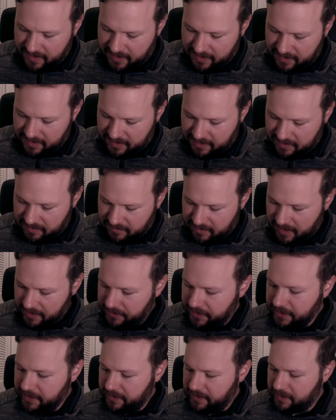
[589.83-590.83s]
Um, I
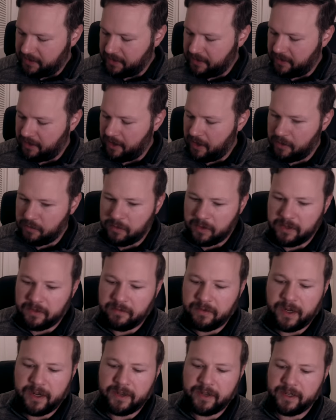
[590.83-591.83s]
think Kierkegaard would have
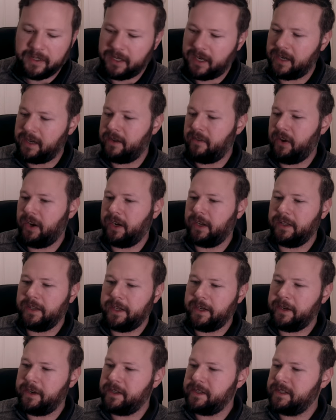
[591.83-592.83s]
found it kind of
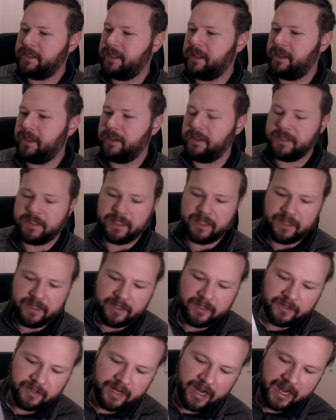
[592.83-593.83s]
hilarious that there's an
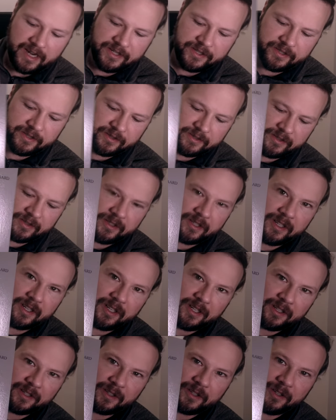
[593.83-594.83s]
international
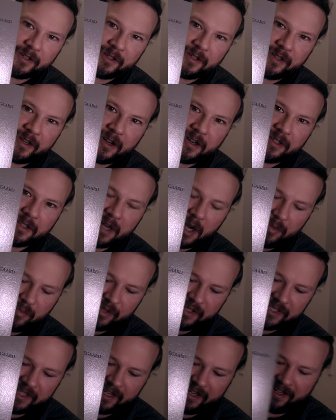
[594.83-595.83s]
Kierkegaard
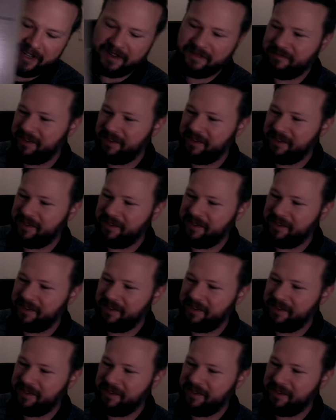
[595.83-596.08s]
commentary,